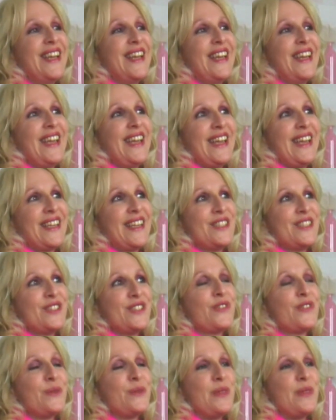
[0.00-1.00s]
And
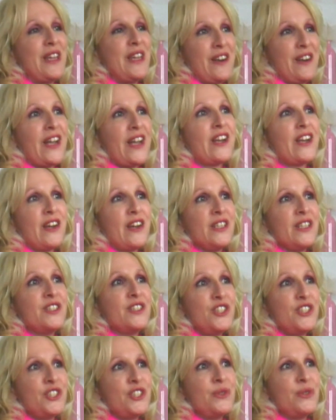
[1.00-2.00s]
from there, I got
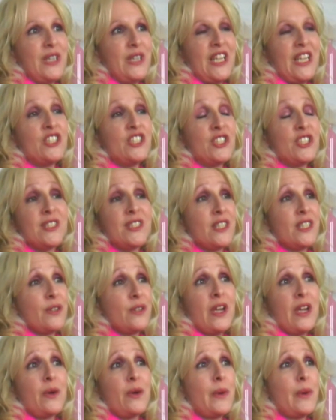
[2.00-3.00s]
into an agency
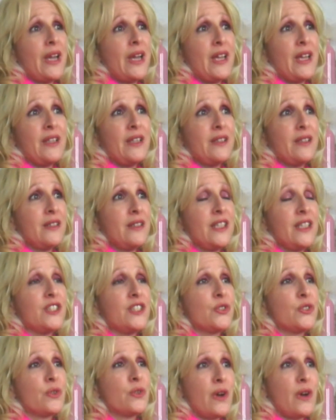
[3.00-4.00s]
right away in
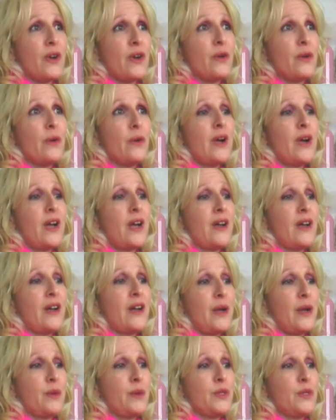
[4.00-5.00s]
Toronto.
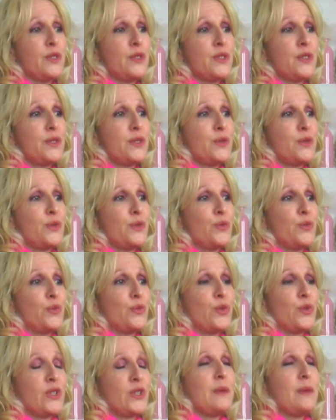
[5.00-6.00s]
I was
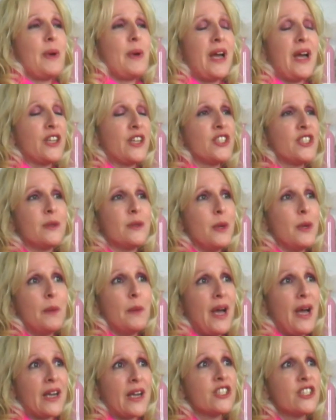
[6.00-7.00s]
really passionate about
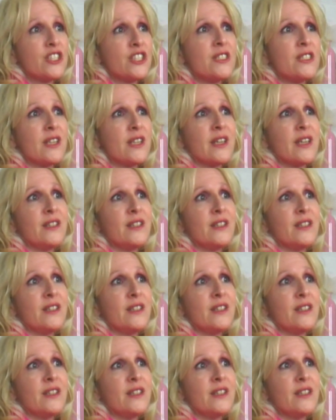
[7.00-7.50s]
package design.